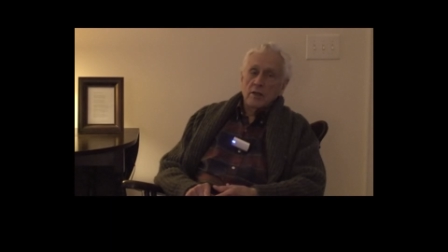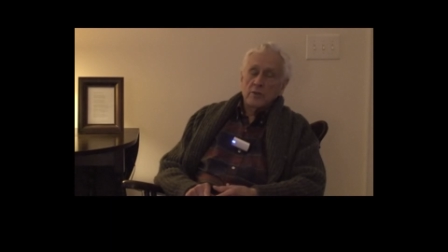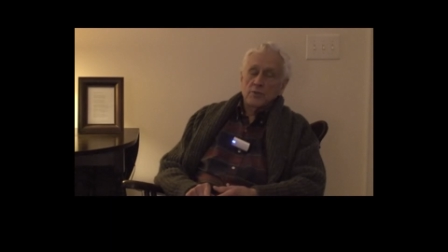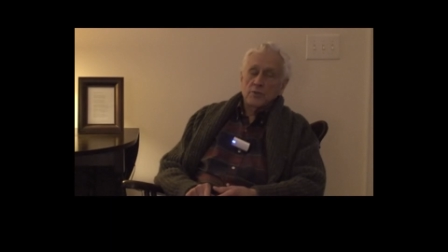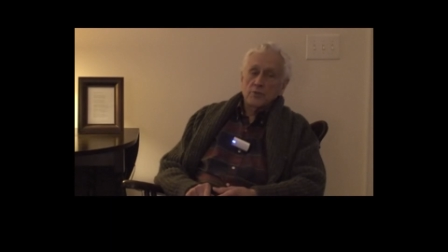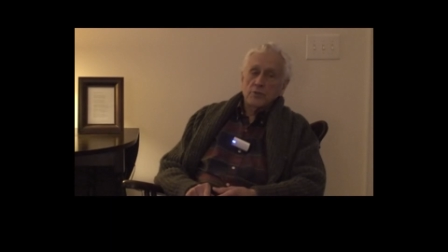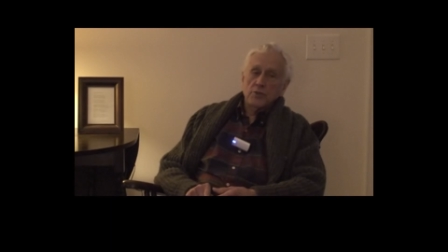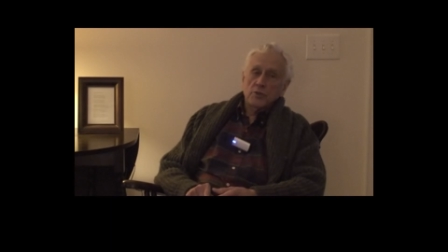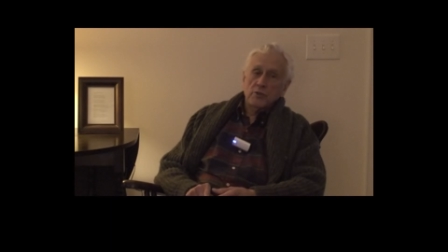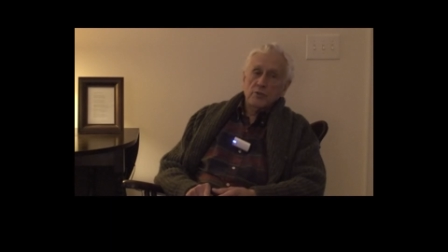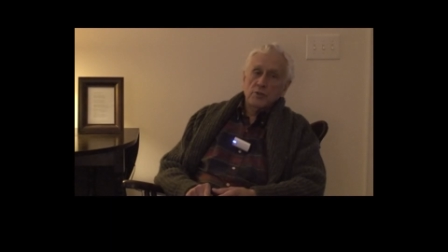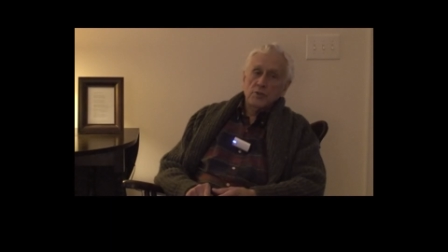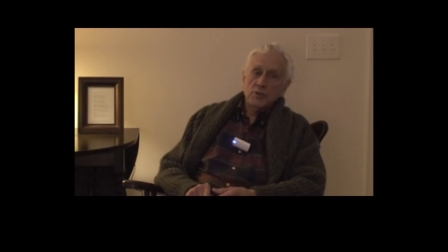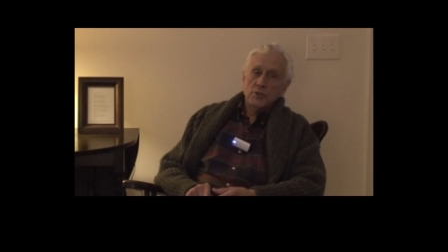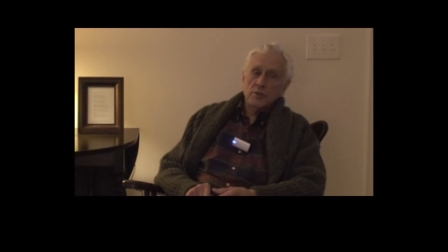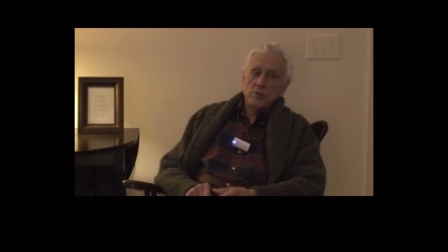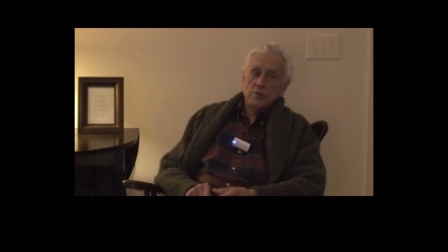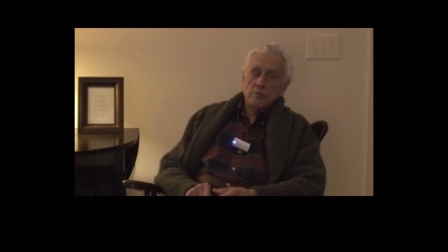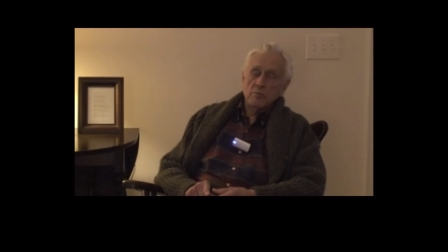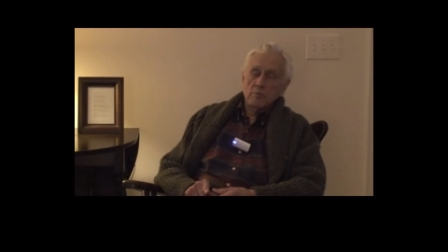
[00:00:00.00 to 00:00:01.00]
Jewish
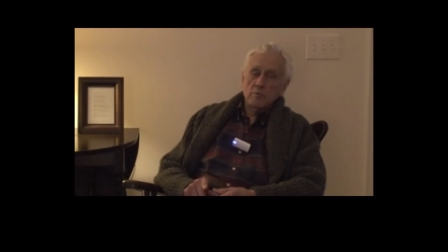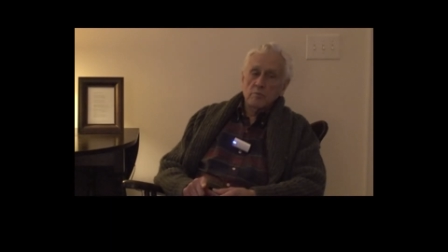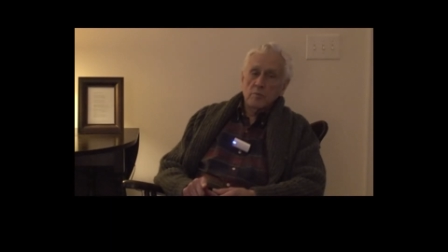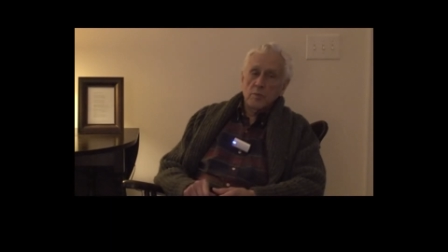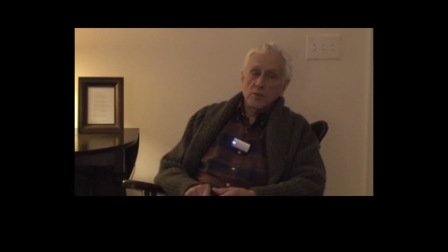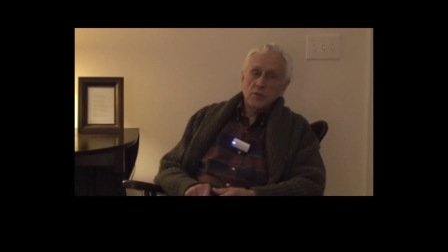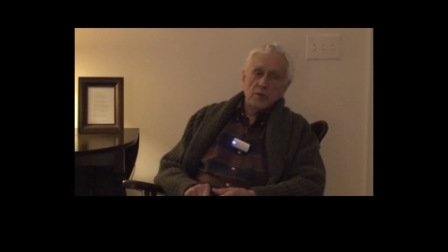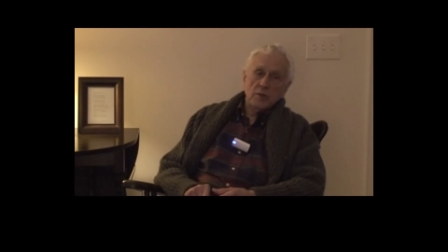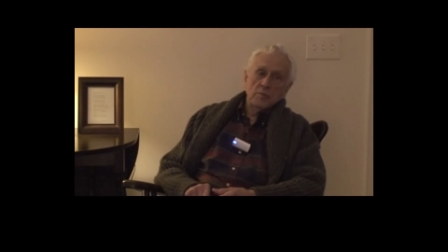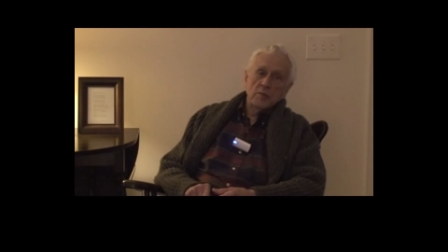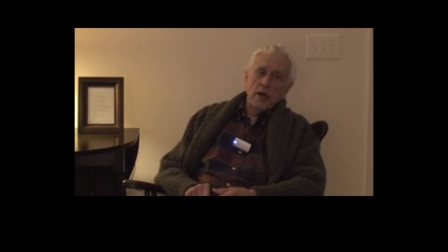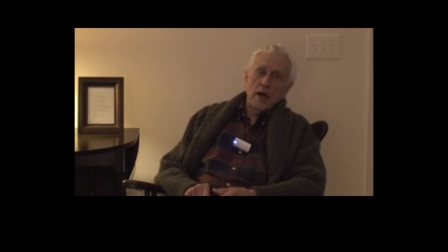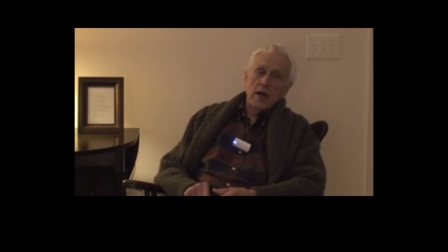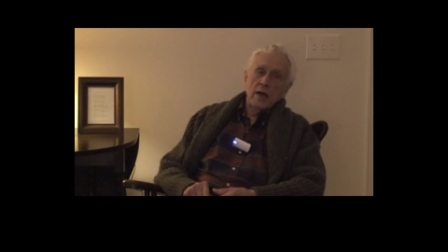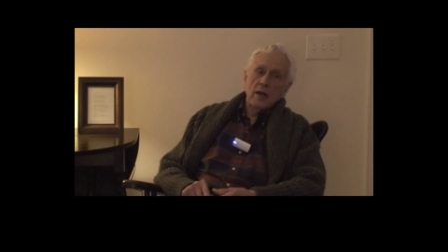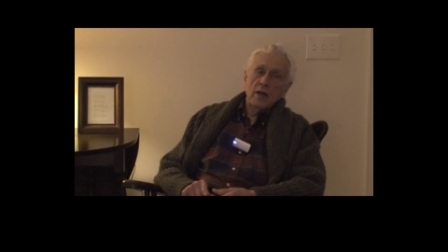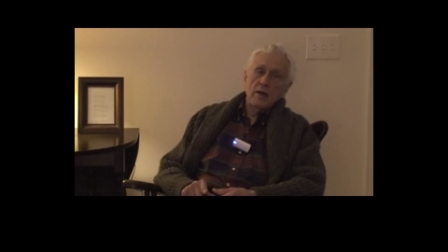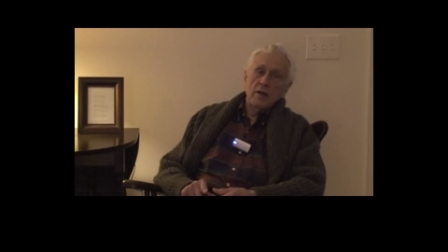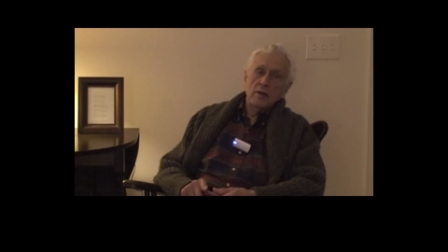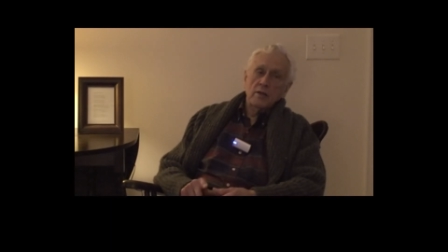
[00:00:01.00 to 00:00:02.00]
Christian Muslim
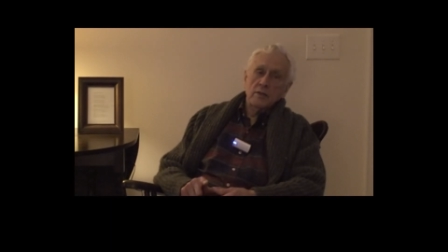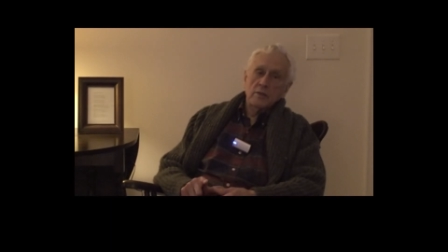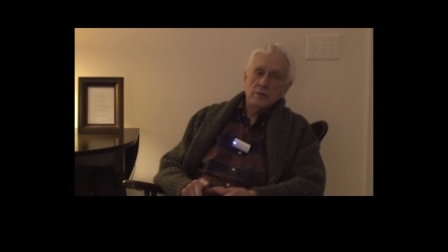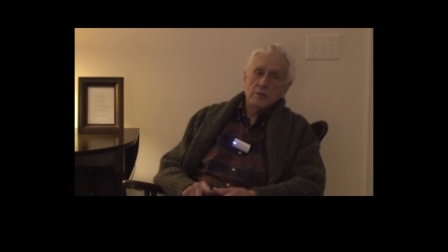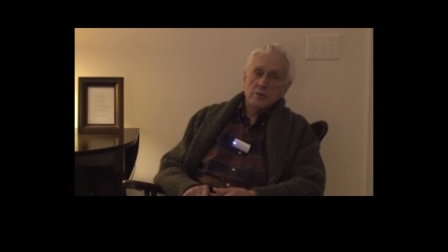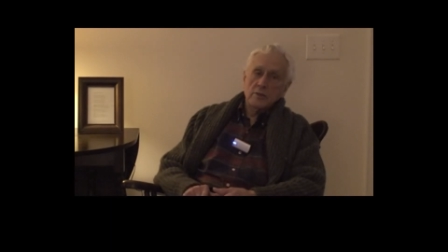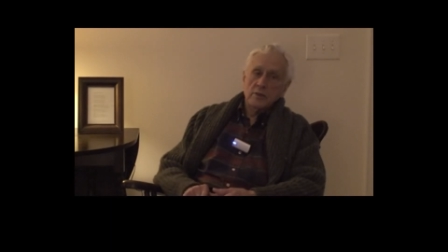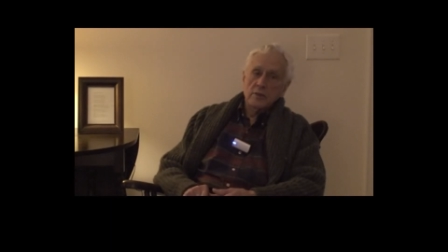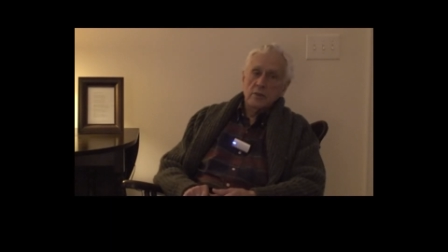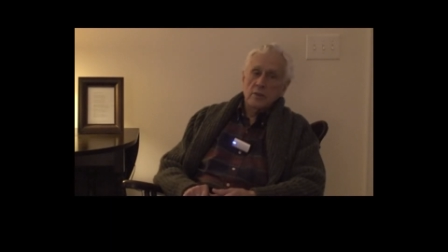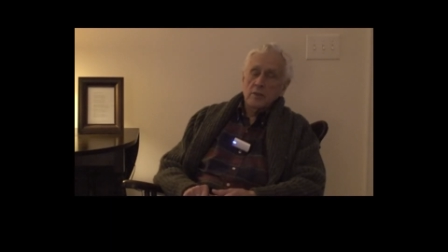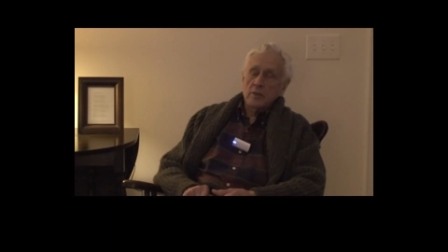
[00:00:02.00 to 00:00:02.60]
dialogues,